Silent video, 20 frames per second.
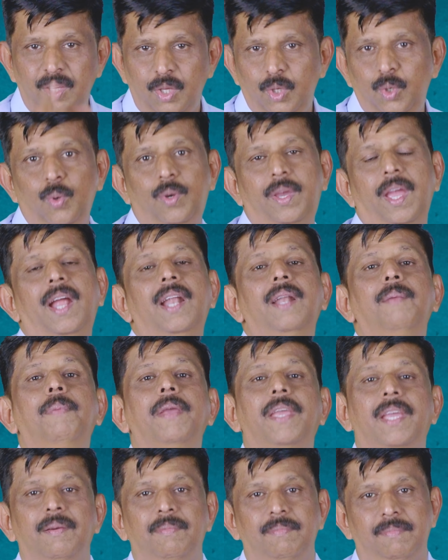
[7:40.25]
You can
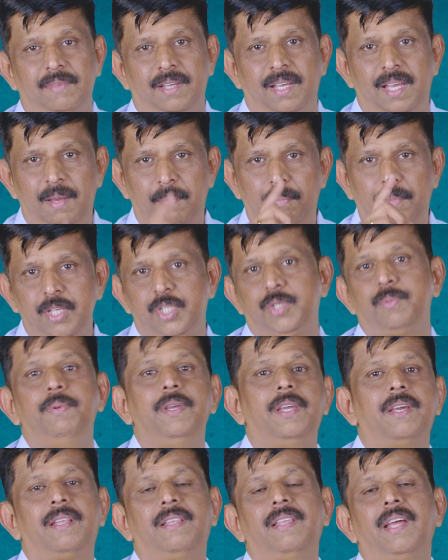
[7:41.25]
become much
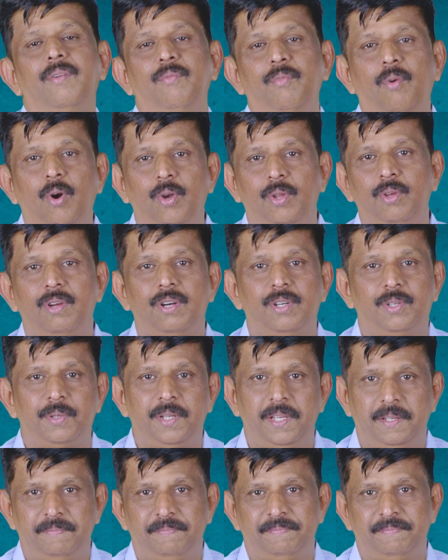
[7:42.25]
bigger than what you are today.